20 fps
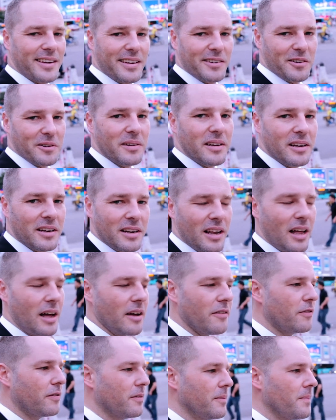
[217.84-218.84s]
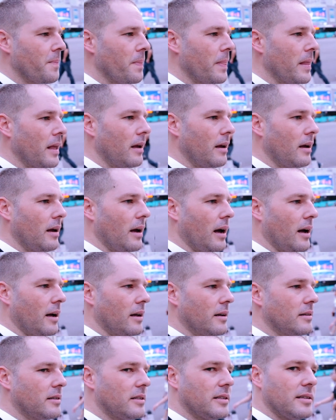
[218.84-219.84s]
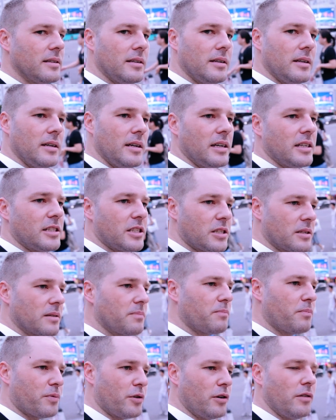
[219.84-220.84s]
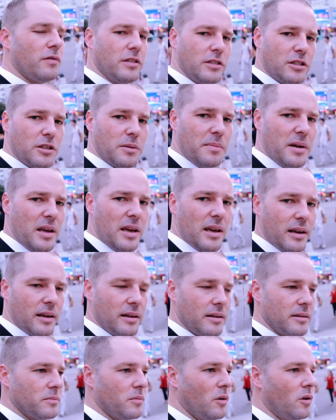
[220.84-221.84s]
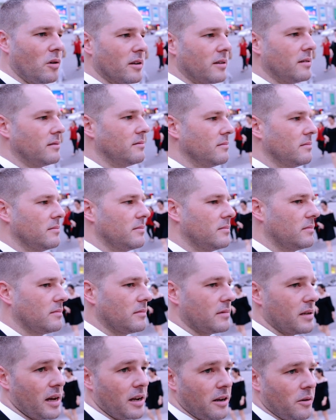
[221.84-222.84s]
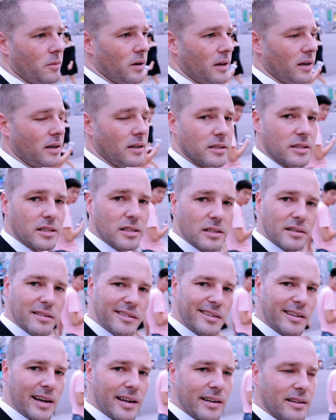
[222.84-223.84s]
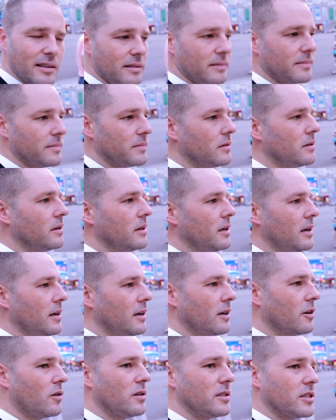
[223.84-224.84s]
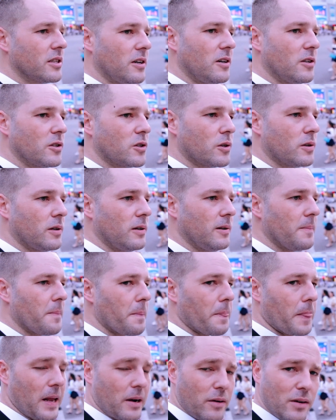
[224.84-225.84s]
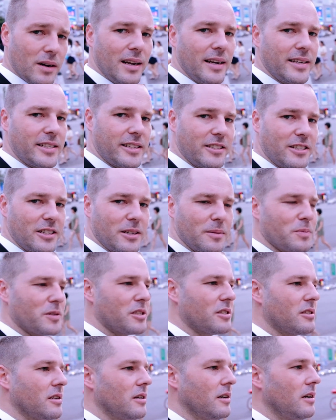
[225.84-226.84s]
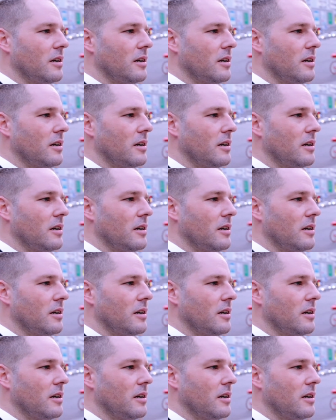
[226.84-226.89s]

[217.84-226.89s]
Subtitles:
in life. And it's proven to me, more than anyone else, that cross-cultural relationships,